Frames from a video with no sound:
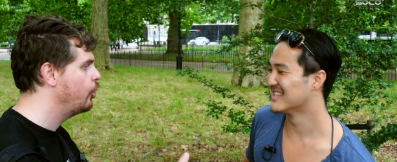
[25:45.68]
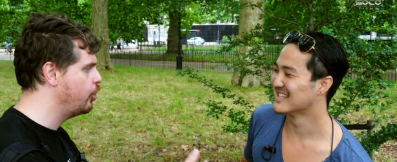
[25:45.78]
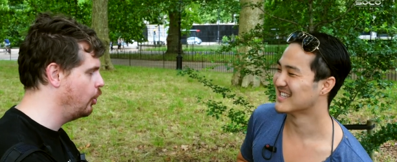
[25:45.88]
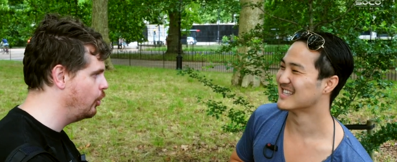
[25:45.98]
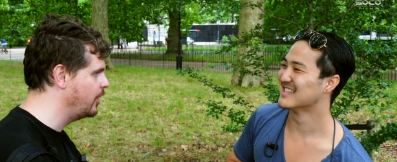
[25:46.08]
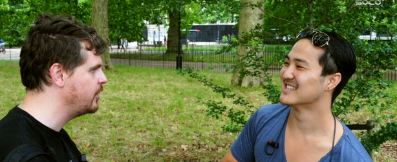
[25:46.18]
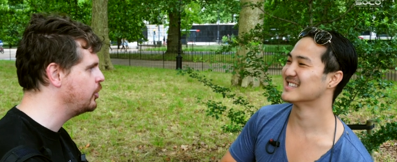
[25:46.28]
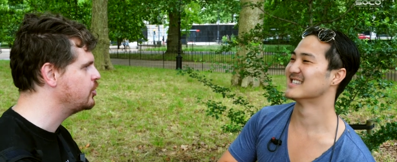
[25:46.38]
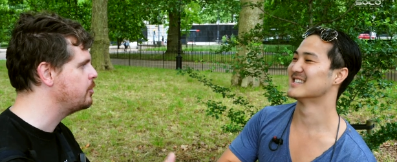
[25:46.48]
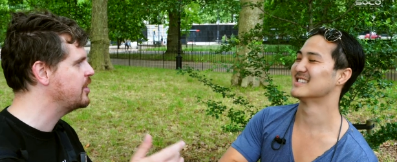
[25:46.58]
Speaker 1: calling
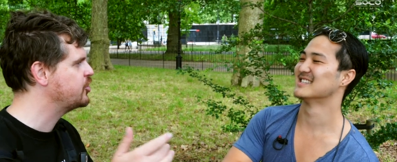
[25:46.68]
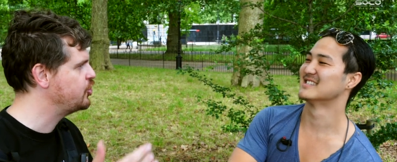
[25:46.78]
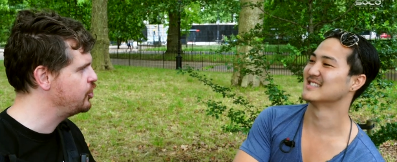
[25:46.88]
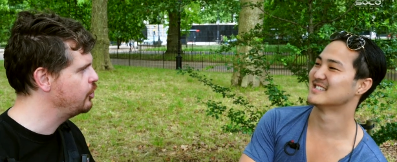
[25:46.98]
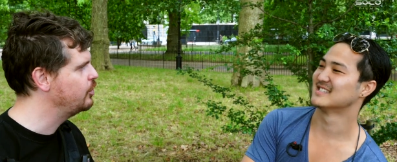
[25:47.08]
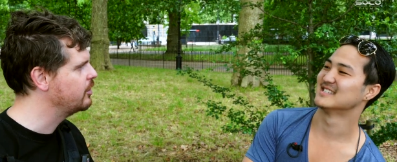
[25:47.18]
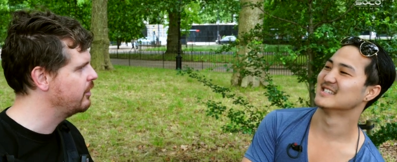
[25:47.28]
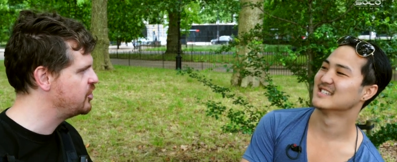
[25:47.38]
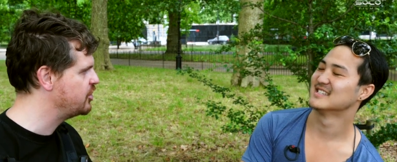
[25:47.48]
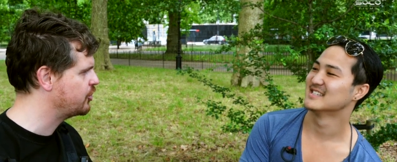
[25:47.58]
you to be a student
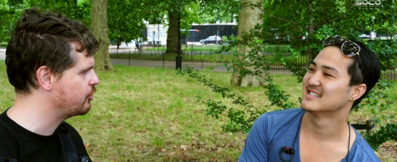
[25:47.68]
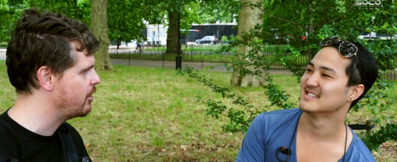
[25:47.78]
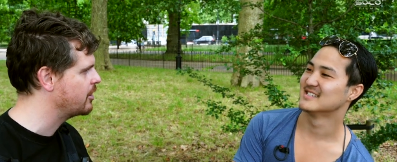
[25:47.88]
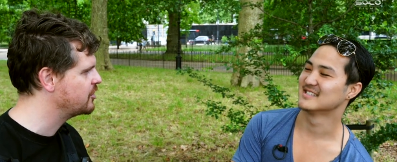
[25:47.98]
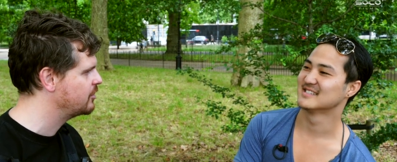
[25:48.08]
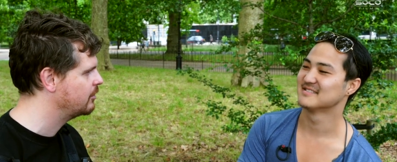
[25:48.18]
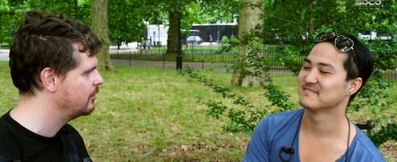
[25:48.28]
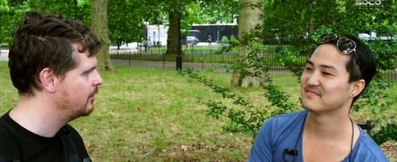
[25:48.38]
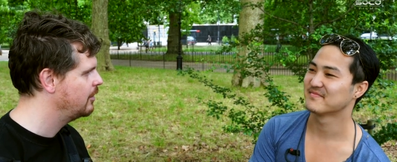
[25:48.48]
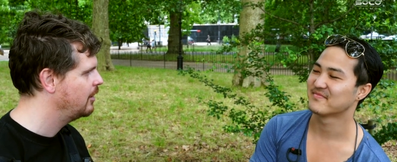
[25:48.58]
of Jesus Christ.
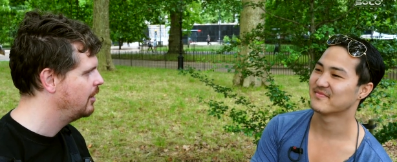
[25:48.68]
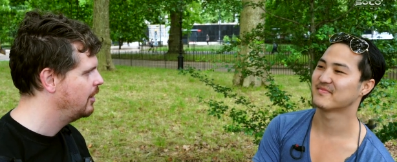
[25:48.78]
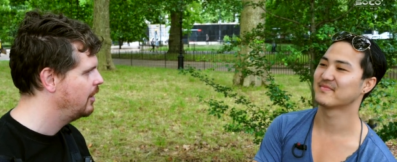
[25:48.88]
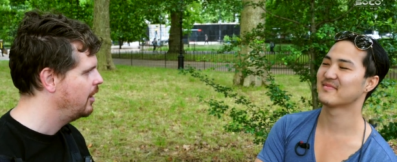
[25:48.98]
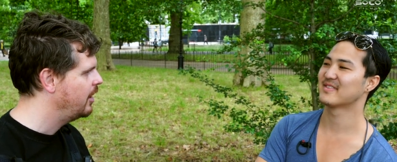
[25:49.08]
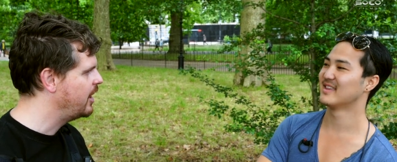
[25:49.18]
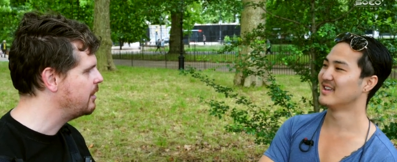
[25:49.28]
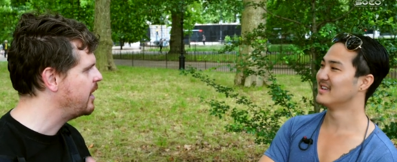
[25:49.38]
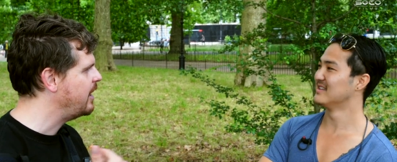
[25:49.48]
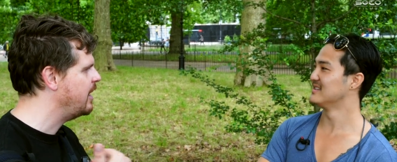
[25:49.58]

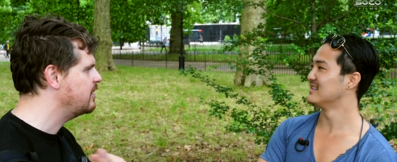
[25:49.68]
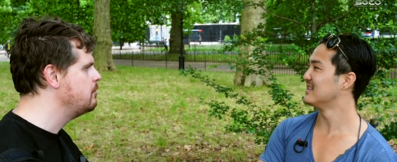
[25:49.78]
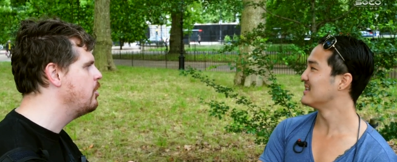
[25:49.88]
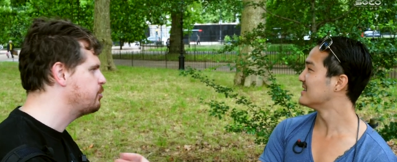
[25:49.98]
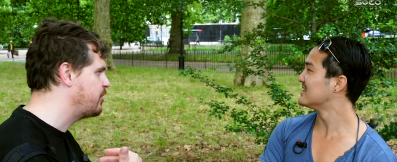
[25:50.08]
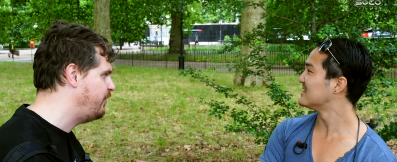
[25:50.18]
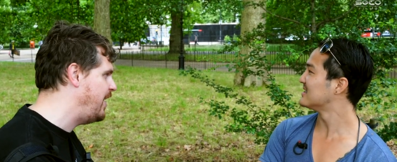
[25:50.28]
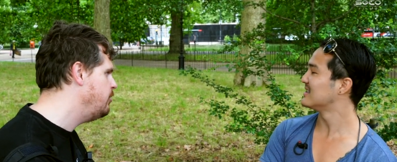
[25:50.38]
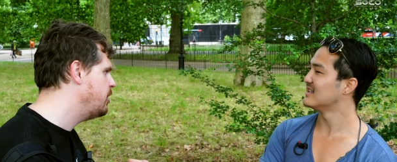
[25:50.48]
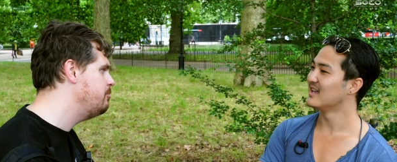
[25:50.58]
It, it had the most
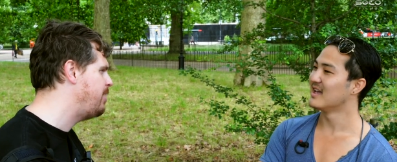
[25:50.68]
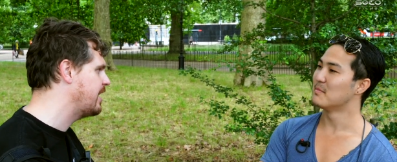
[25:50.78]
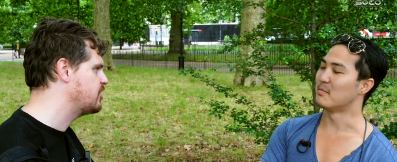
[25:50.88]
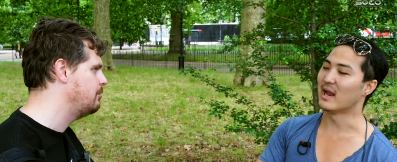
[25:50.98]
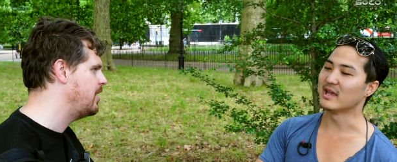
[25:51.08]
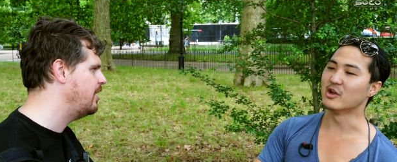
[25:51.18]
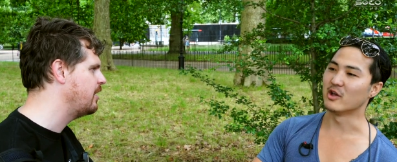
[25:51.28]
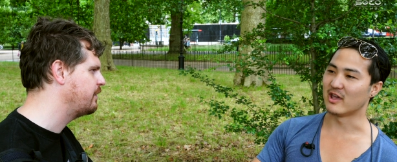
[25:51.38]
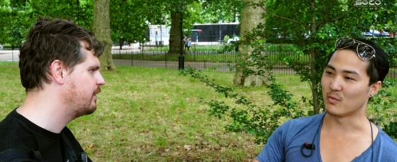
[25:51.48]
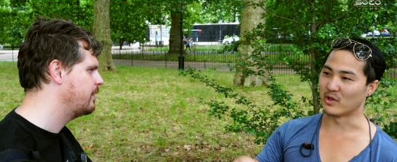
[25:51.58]
profound impact on
Speaker 2: my
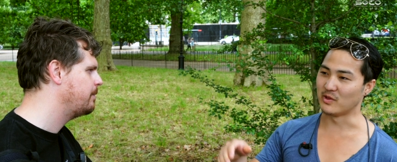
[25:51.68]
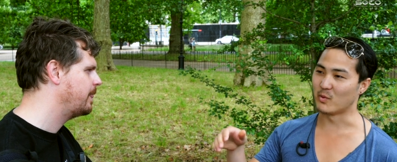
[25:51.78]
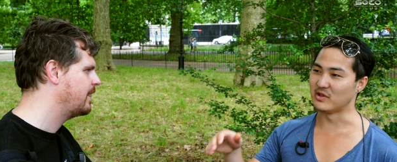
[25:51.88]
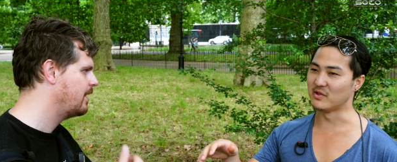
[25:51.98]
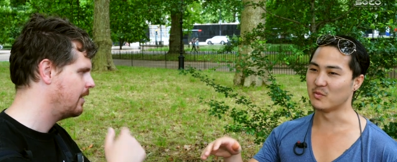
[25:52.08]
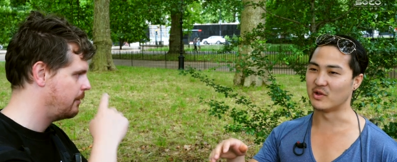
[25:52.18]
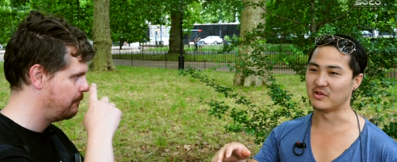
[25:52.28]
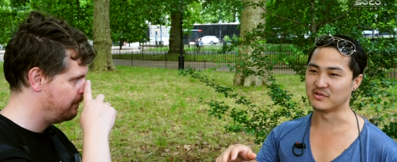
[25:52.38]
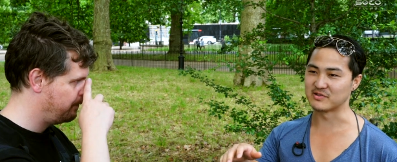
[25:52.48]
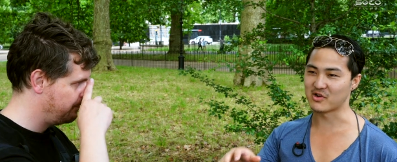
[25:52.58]
life. When you, when you, when
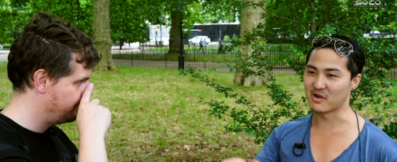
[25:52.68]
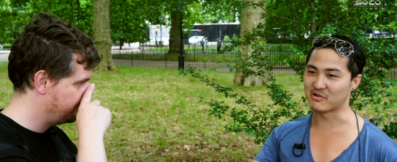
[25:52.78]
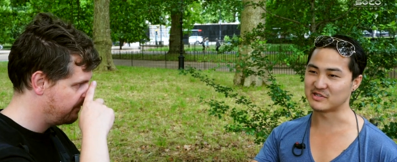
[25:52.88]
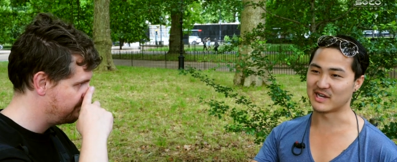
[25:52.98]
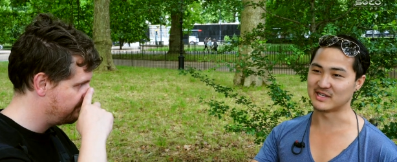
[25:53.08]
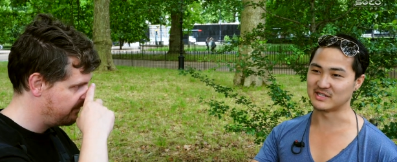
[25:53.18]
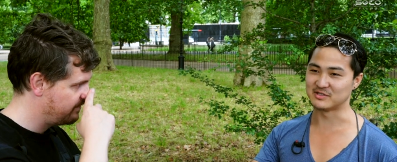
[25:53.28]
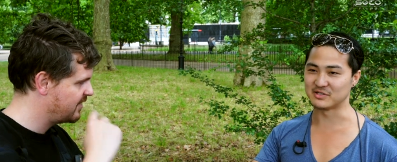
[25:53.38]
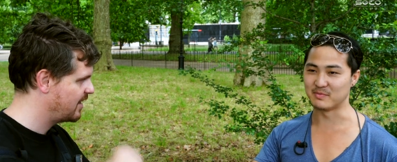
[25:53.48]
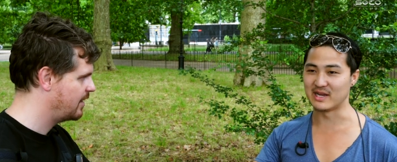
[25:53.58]
you describe Christianity
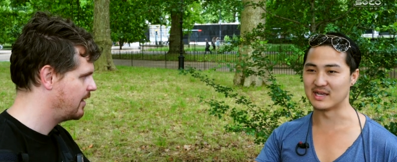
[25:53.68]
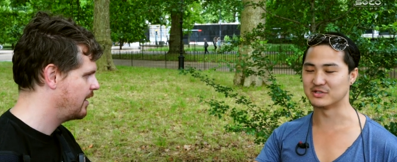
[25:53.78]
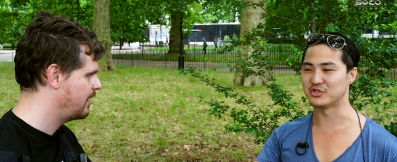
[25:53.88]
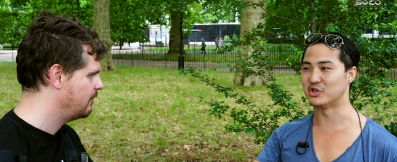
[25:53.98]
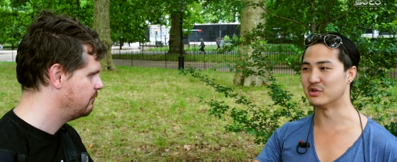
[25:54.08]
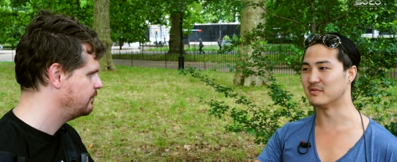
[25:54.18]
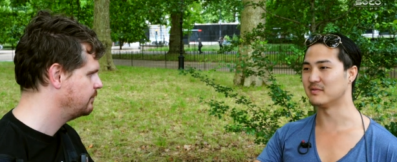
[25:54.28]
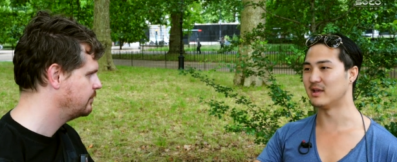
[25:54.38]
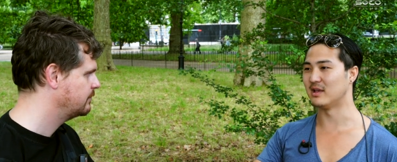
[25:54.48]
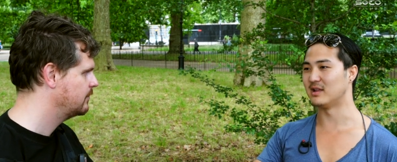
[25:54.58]
just merely as a student
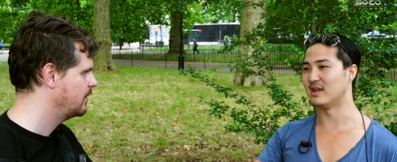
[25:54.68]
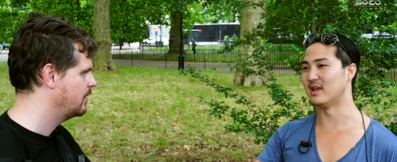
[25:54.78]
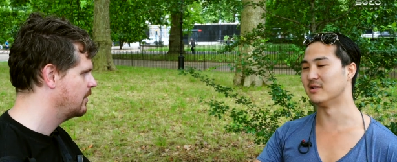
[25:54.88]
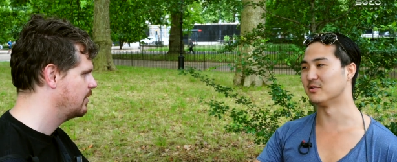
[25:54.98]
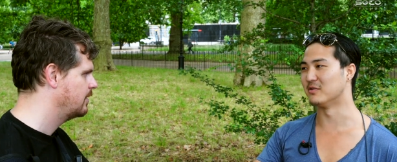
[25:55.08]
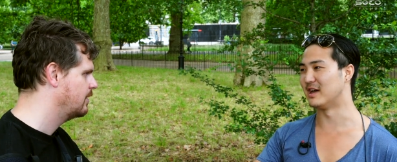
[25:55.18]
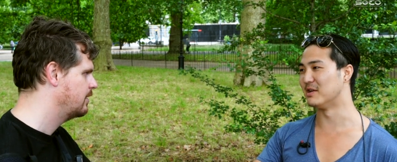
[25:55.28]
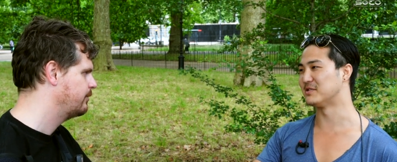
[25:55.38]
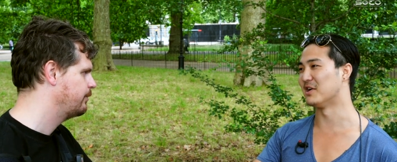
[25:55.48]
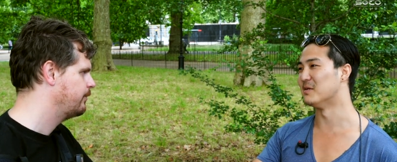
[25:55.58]
in sort of
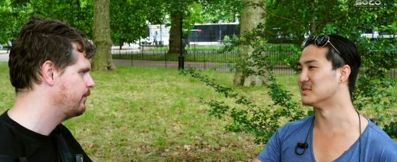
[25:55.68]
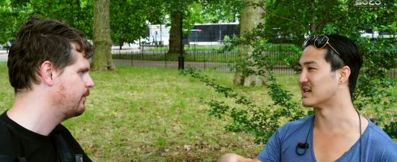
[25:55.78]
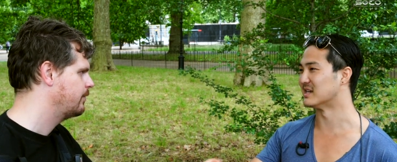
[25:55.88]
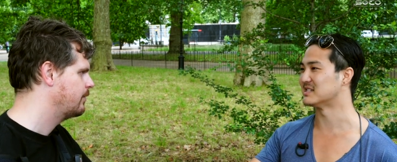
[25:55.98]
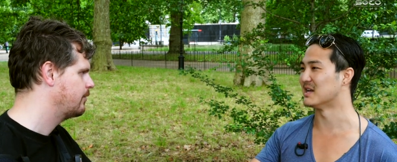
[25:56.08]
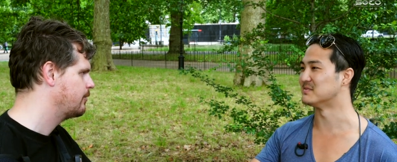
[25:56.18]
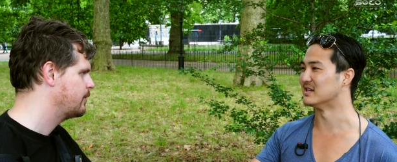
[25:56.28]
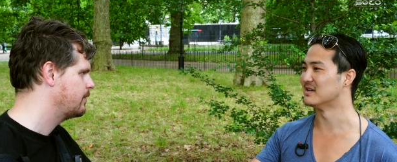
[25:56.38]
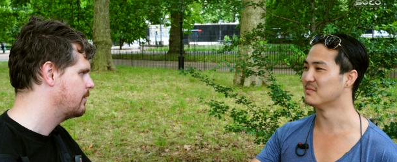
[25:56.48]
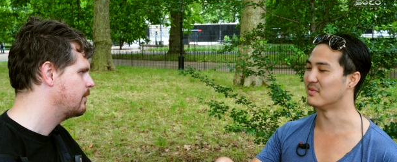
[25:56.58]
those terms, I can accept
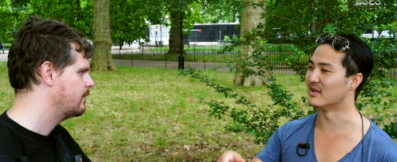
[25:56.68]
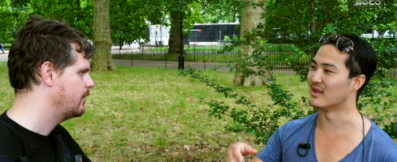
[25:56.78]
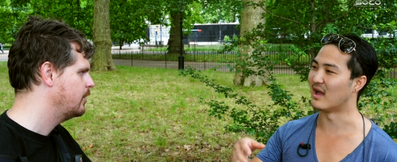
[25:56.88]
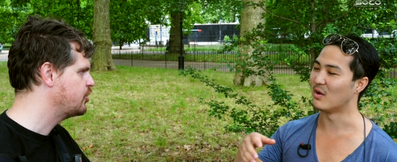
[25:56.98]
it. But then